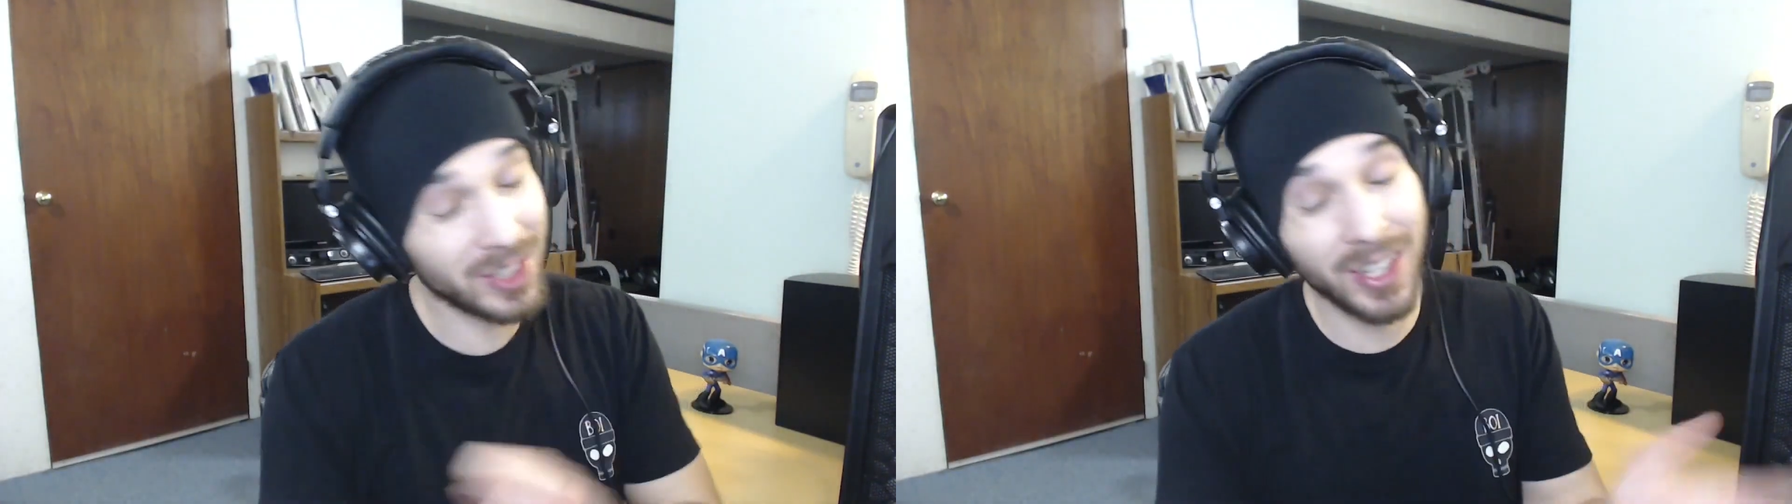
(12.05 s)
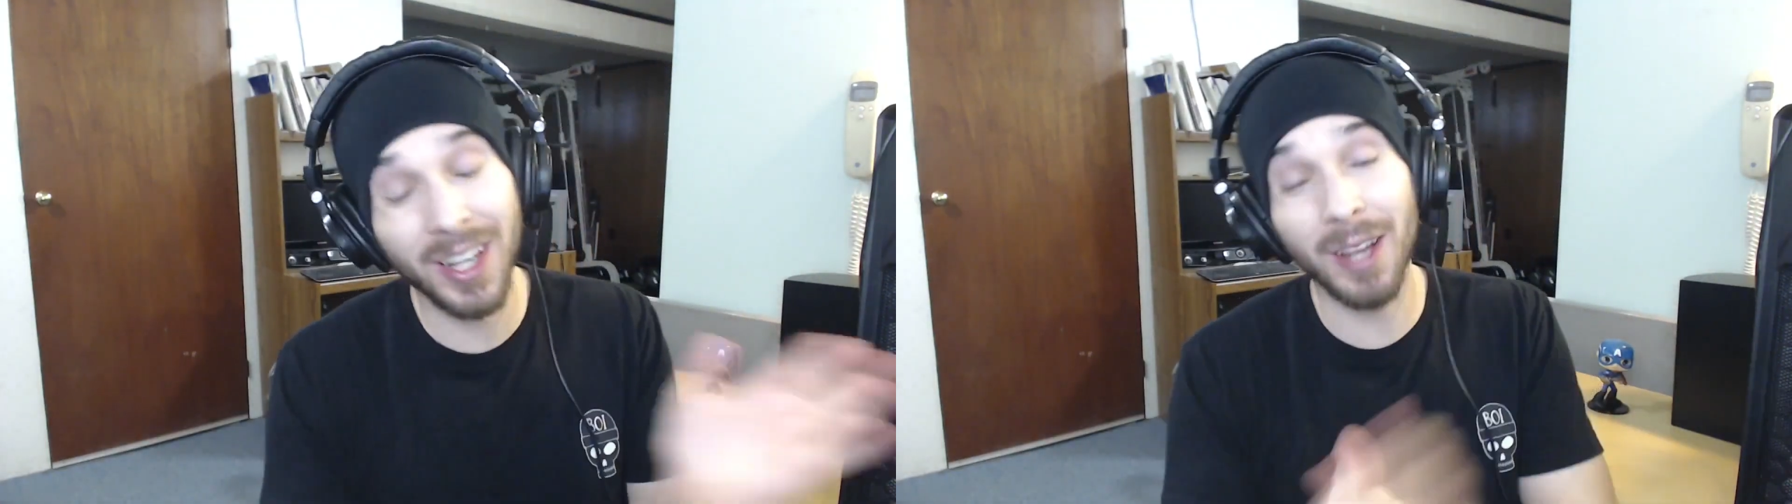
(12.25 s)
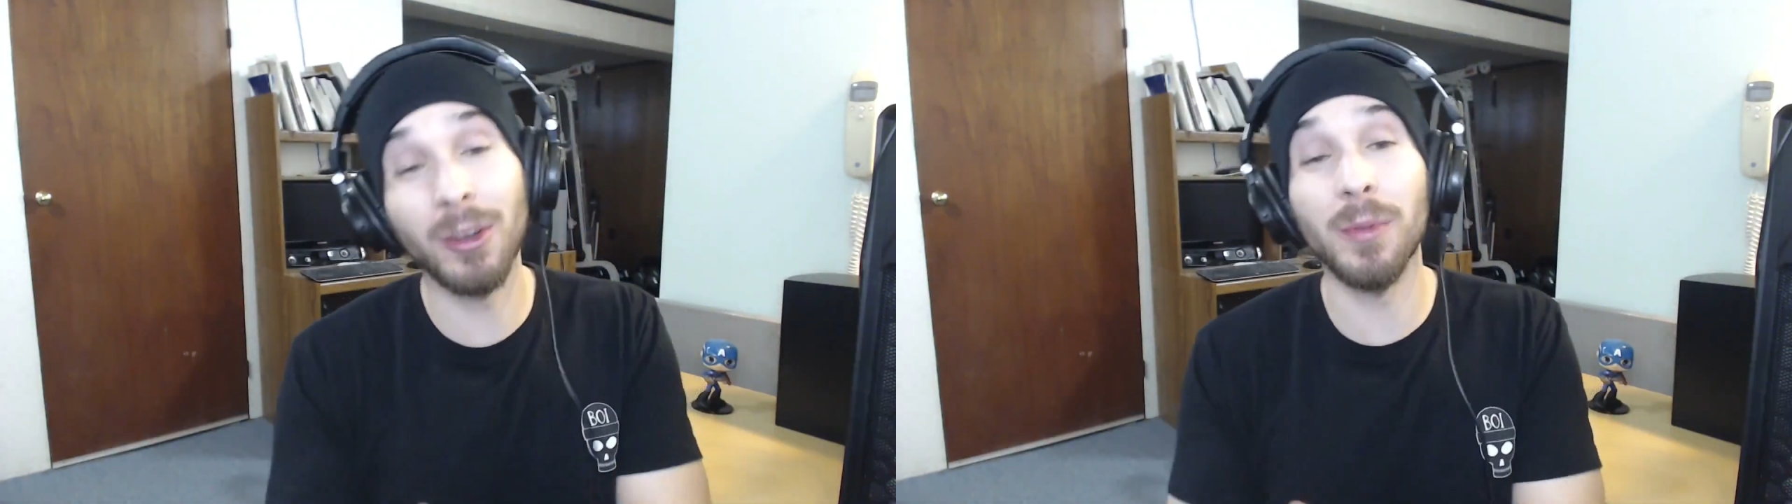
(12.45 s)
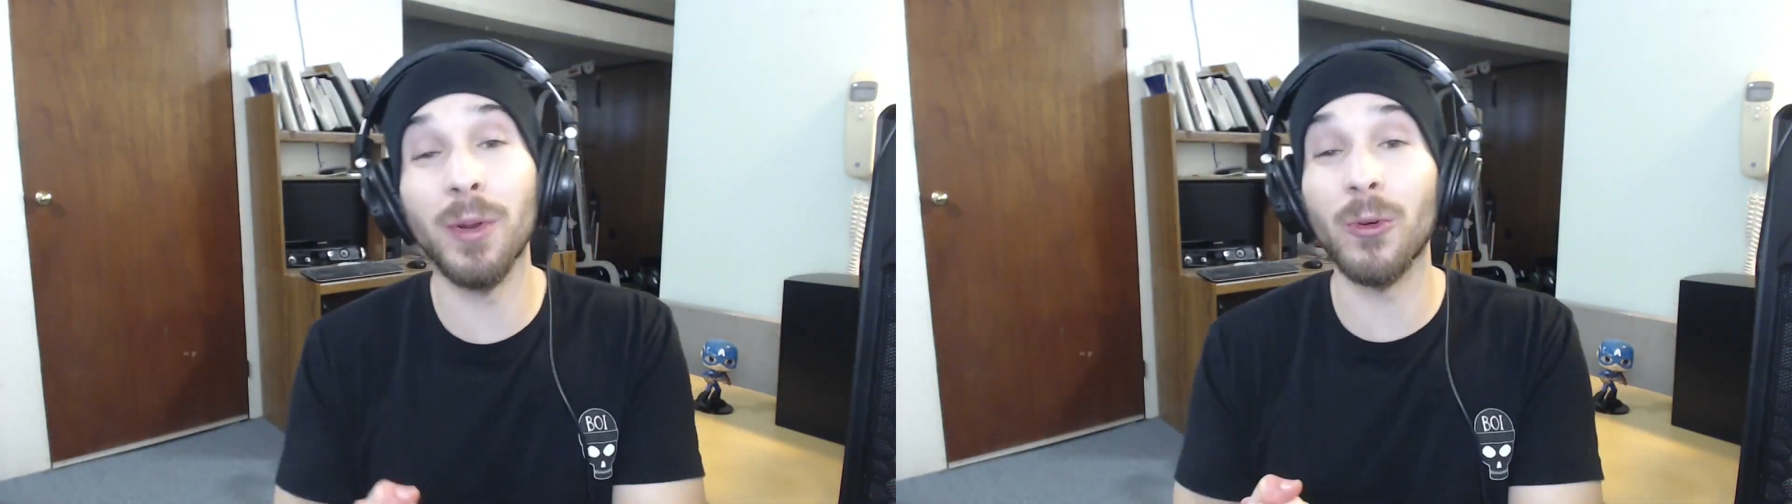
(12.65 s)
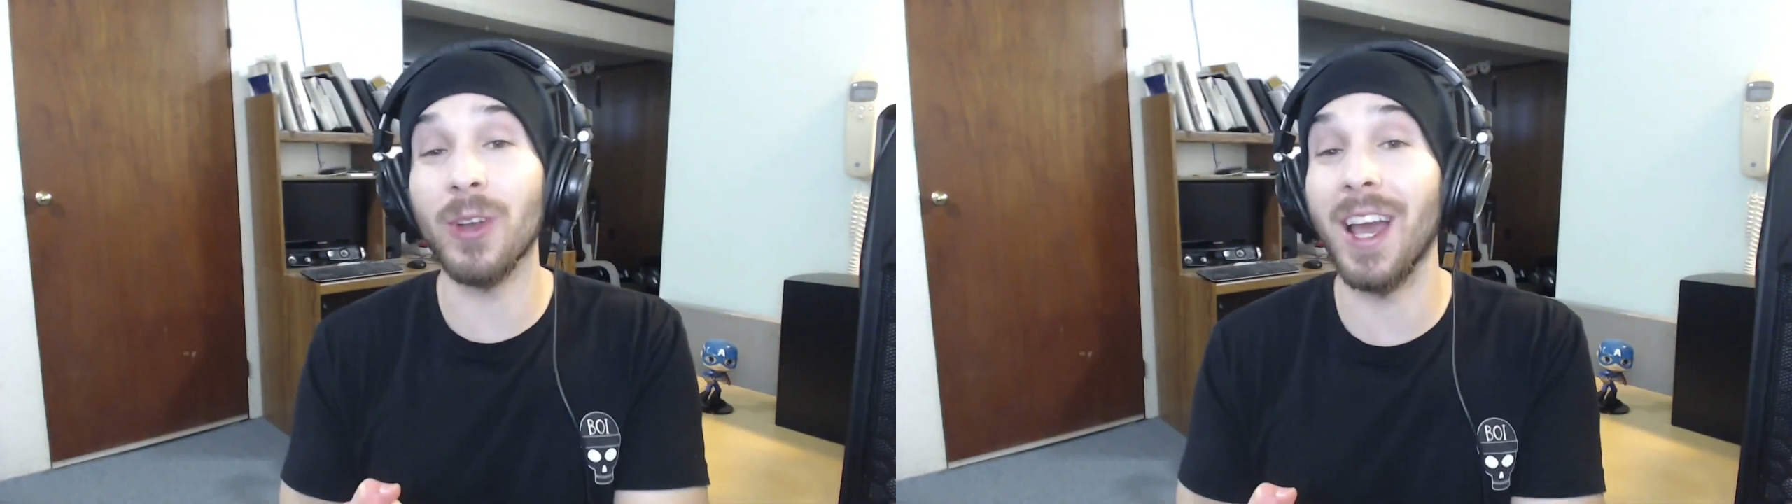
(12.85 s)
so today I'm going to
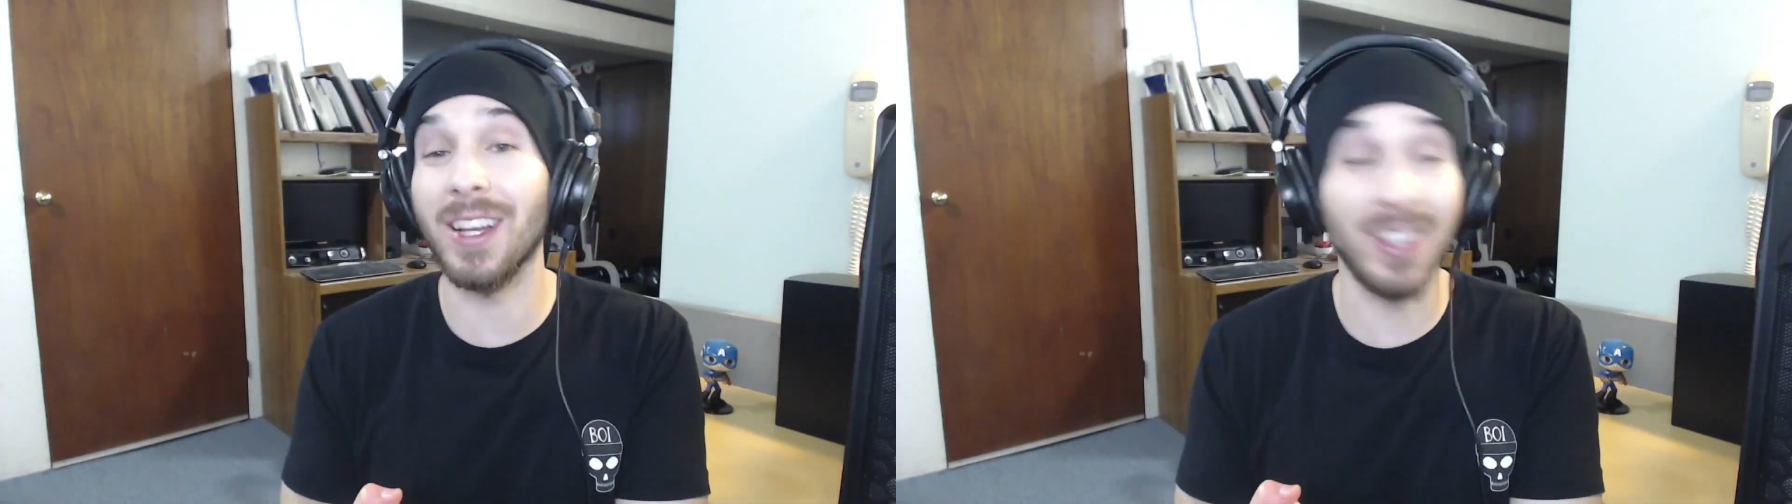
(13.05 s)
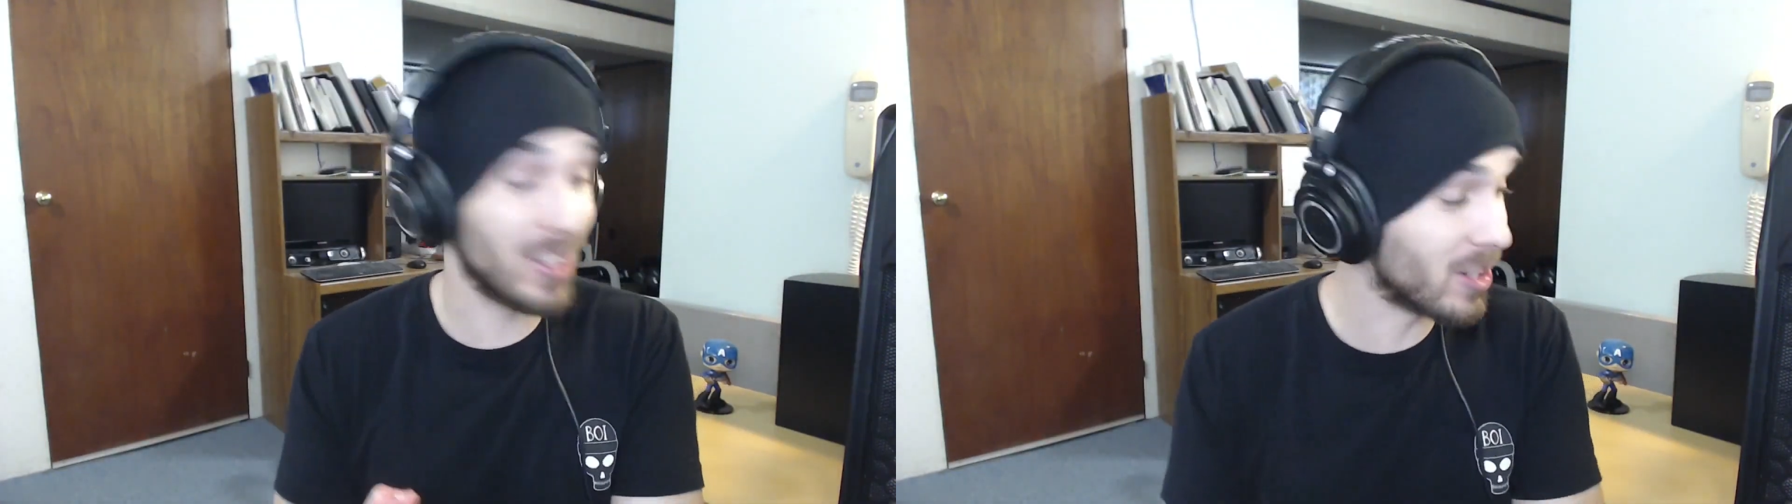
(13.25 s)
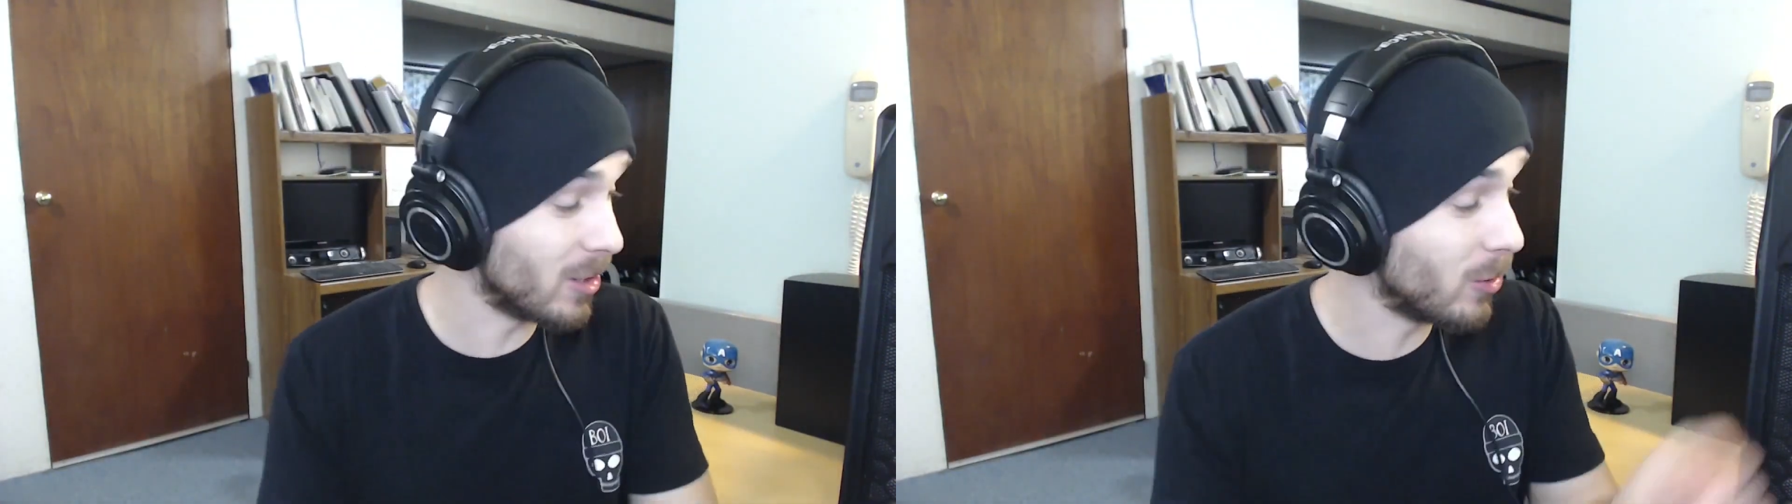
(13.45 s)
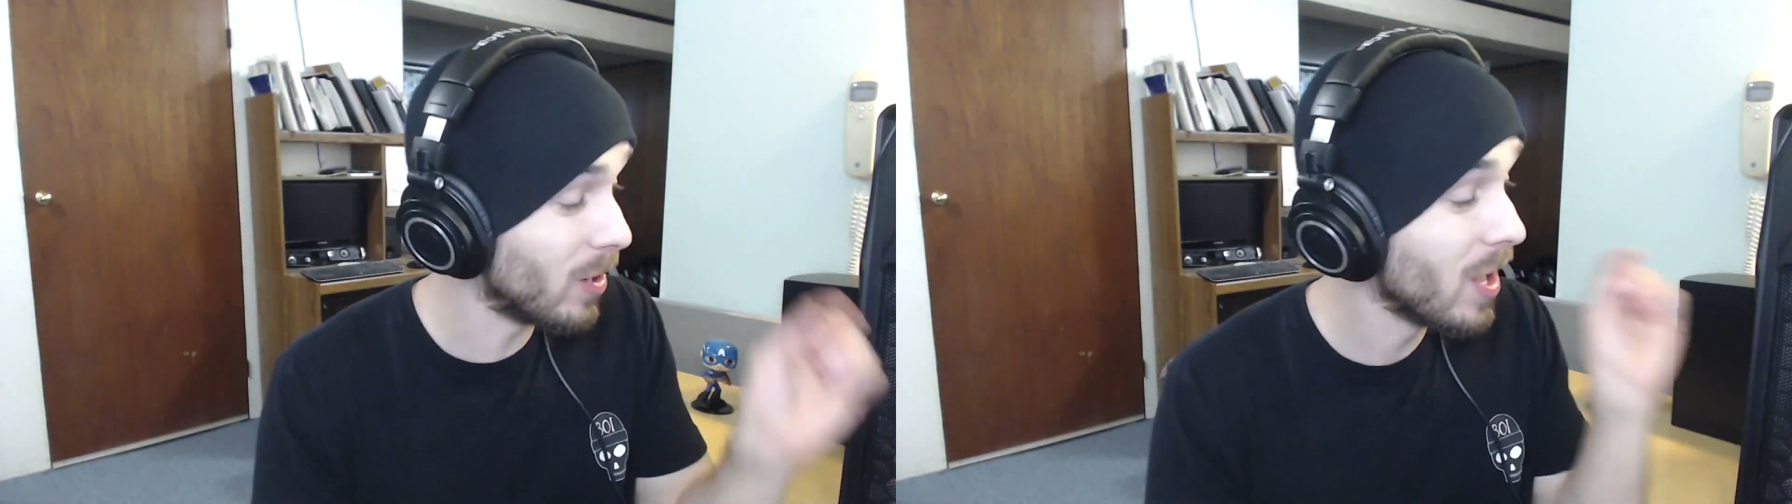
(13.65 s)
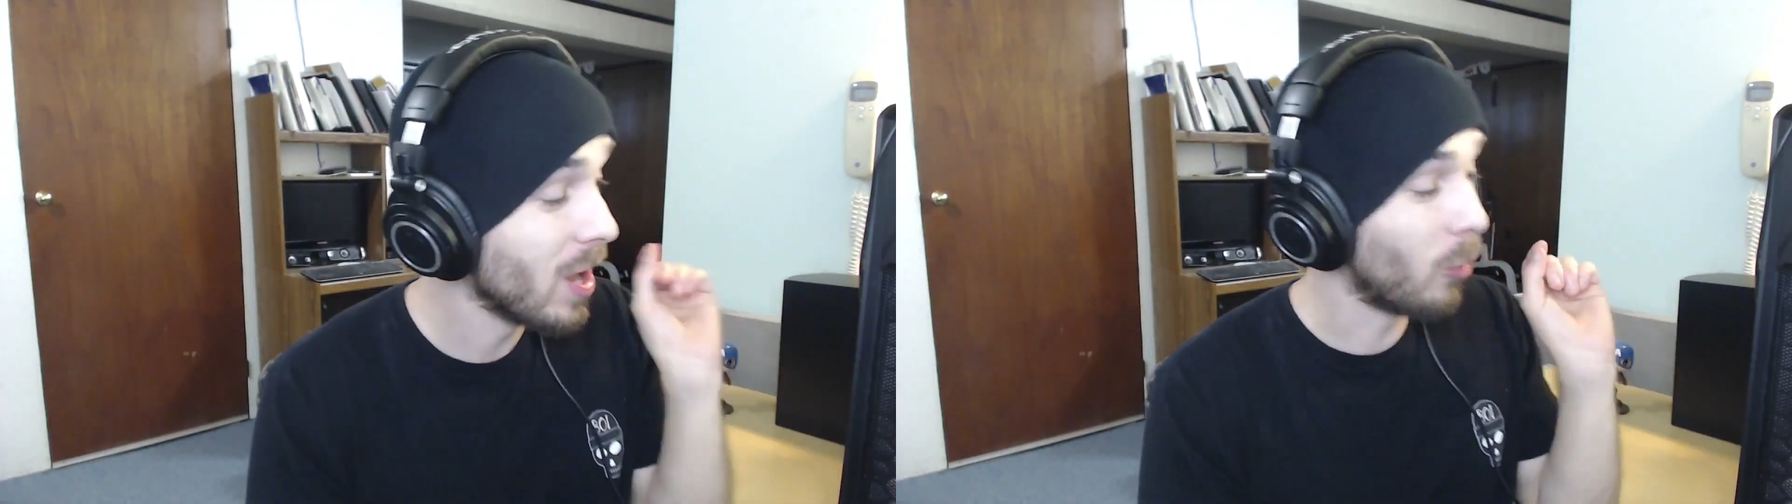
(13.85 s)
be reacting to